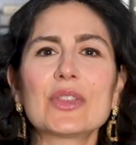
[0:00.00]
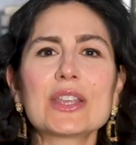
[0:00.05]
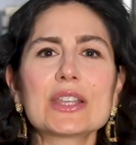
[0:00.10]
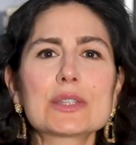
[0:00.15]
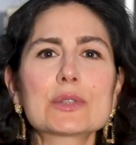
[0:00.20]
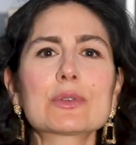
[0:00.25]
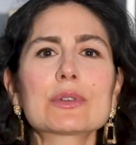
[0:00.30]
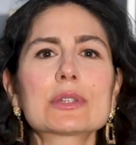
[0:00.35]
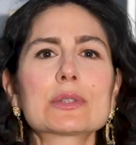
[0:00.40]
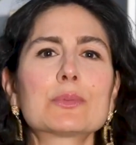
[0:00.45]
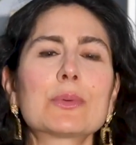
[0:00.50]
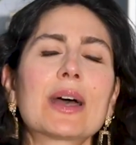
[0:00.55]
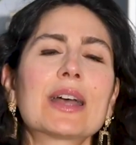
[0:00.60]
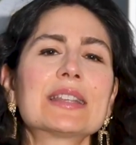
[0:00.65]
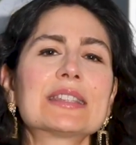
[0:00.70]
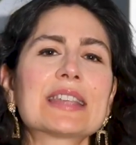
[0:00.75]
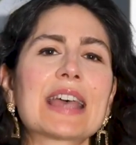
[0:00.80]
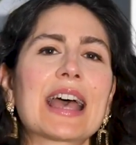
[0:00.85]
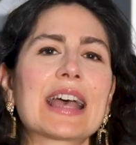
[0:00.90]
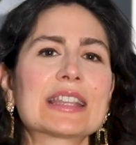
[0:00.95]
This
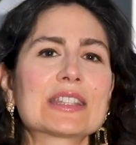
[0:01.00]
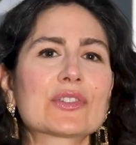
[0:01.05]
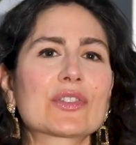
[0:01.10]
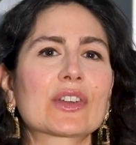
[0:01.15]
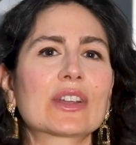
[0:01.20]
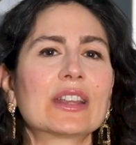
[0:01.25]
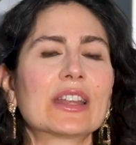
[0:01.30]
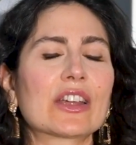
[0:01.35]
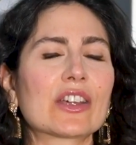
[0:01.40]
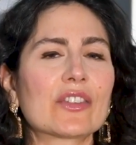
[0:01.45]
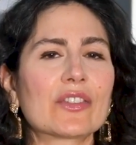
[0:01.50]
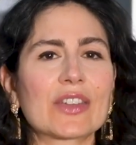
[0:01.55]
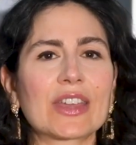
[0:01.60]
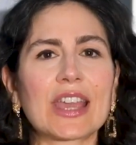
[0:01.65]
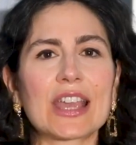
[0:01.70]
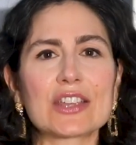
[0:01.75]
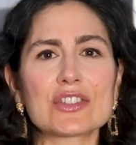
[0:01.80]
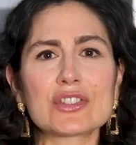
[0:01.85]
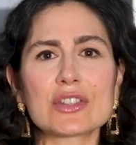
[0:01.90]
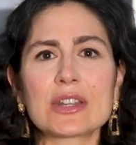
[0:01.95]
response asks for
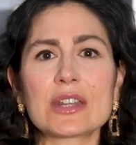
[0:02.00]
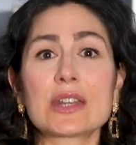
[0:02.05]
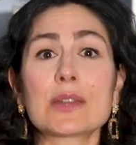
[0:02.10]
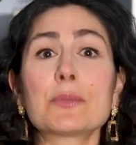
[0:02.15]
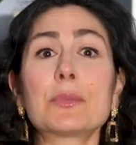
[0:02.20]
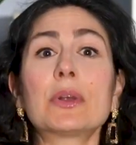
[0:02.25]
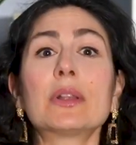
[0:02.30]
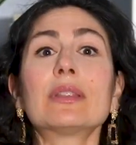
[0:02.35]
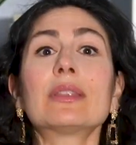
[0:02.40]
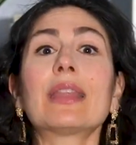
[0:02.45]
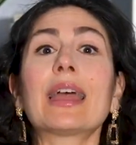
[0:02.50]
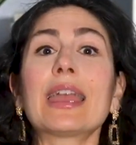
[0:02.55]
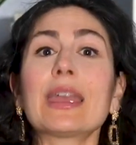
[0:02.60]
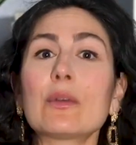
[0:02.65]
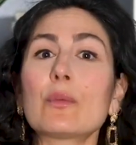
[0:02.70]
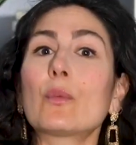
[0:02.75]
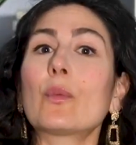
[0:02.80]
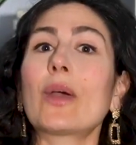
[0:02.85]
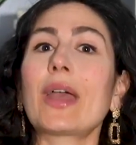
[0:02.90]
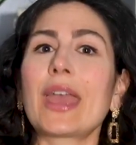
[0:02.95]
clarification in a
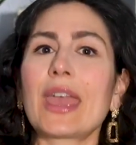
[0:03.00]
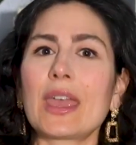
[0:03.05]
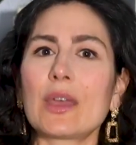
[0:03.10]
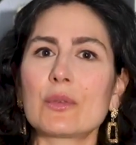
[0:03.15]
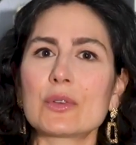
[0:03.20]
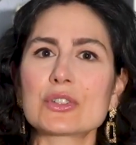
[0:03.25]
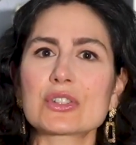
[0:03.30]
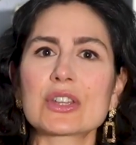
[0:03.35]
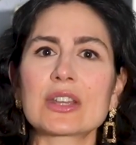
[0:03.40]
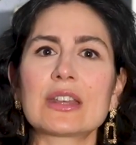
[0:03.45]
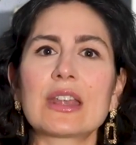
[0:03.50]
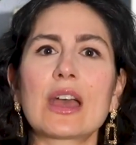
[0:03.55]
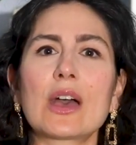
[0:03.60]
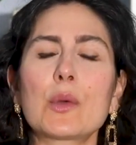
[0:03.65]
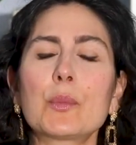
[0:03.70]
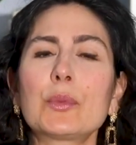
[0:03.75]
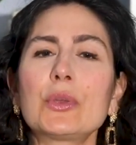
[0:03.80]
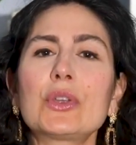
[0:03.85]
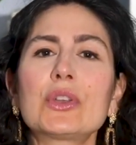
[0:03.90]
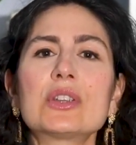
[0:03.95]
polite way, which can
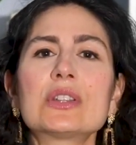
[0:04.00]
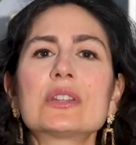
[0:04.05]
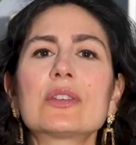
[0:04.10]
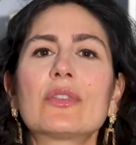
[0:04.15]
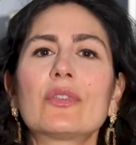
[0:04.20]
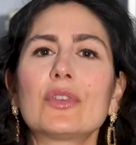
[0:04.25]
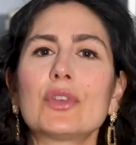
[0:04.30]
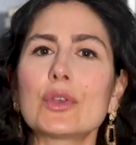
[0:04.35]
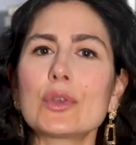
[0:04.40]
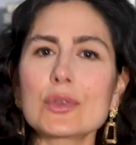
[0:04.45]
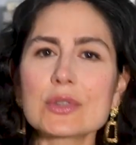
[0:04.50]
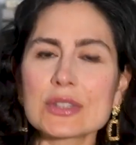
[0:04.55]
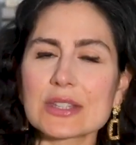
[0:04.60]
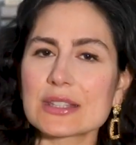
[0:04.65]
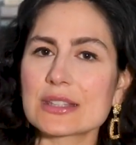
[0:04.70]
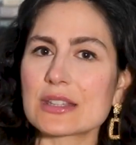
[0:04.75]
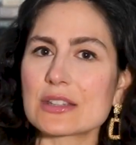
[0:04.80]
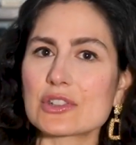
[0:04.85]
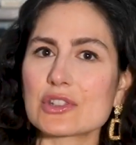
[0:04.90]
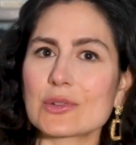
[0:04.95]
help you to diffuse
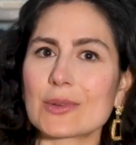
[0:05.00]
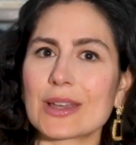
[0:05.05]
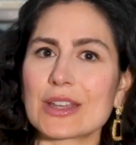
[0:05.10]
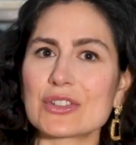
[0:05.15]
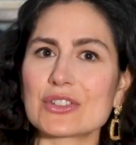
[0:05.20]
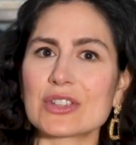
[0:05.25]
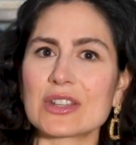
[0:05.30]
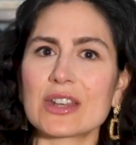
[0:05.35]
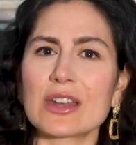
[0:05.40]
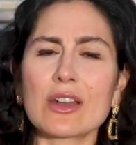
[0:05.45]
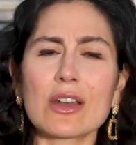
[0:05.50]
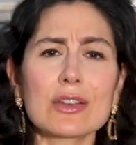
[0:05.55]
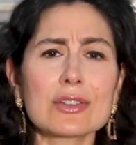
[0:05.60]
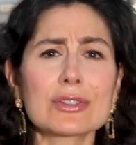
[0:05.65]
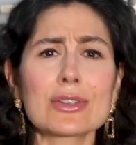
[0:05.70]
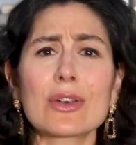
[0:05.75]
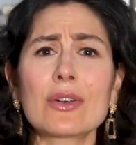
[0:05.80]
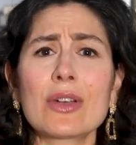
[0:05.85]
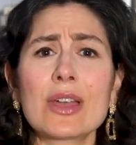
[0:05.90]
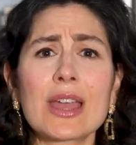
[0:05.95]
the situation and
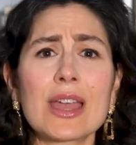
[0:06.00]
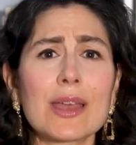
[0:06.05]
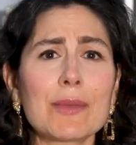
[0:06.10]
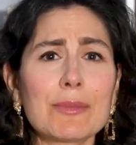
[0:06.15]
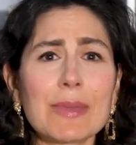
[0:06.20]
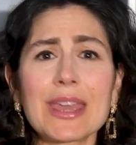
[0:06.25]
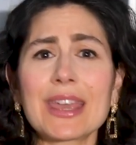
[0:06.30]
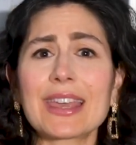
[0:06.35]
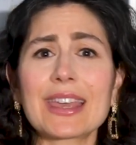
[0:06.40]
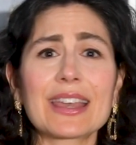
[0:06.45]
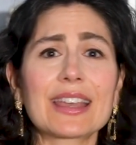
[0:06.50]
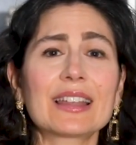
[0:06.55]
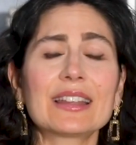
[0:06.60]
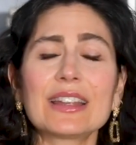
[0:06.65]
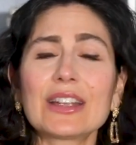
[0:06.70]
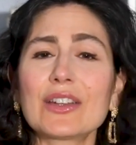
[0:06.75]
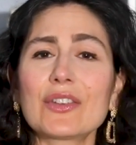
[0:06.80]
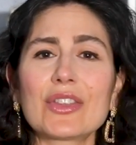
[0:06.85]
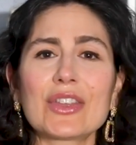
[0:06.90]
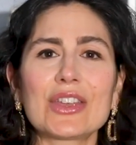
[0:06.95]
also make it
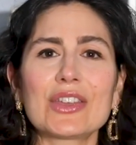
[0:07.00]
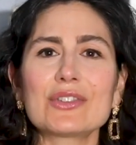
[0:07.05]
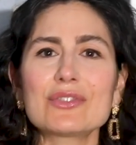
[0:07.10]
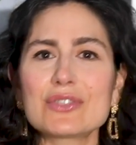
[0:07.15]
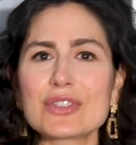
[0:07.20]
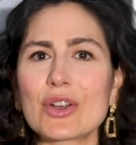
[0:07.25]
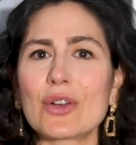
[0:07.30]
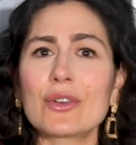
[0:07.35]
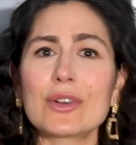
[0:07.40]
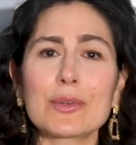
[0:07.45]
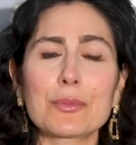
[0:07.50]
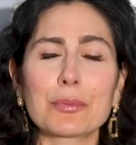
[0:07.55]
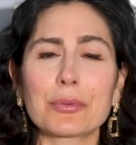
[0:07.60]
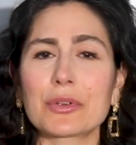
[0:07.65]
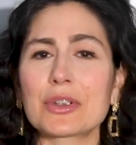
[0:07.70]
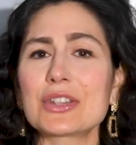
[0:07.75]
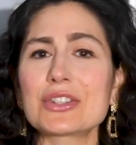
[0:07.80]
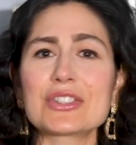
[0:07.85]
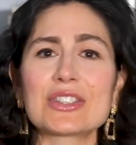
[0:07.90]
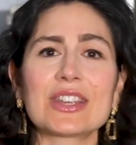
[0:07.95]
clear that you don't
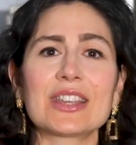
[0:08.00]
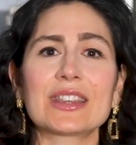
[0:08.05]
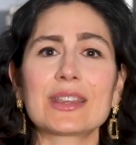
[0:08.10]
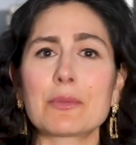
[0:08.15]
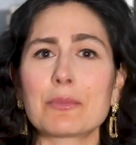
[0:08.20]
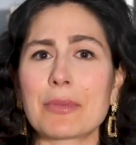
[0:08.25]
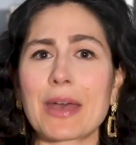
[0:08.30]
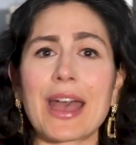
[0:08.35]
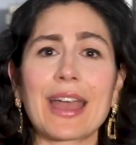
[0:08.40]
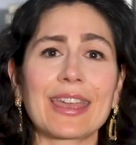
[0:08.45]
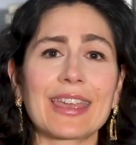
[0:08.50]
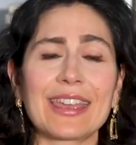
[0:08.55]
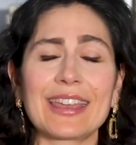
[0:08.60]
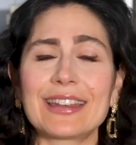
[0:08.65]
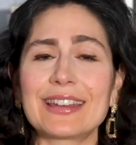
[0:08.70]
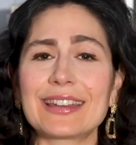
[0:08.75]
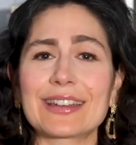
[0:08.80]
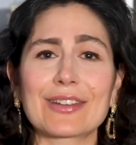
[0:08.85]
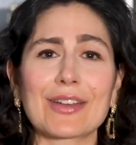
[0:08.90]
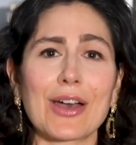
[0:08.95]
appreciate the
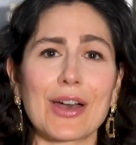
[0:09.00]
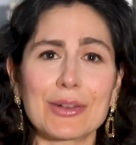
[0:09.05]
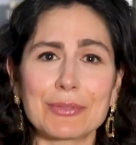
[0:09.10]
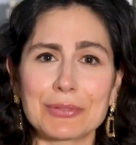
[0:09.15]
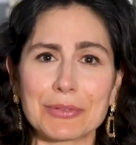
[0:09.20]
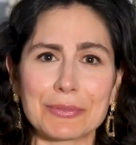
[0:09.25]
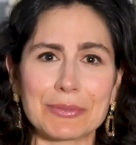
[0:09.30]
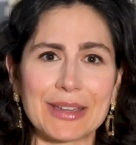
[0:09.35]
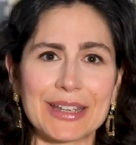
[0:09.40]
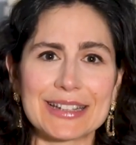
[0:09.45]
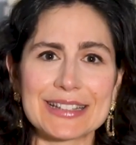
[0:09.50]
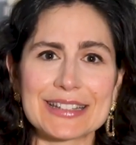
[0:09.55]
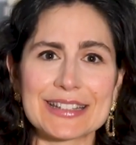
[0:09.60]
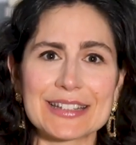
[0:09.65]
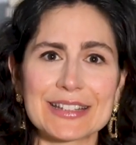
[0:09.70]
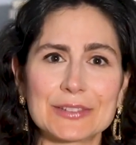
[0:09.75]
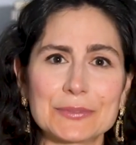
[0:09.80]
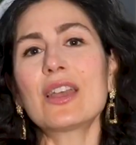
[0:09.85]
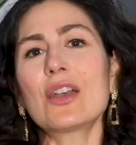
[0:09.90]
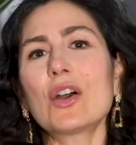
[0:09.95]
backhanded
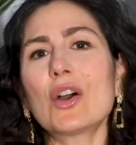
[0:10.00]
compliment.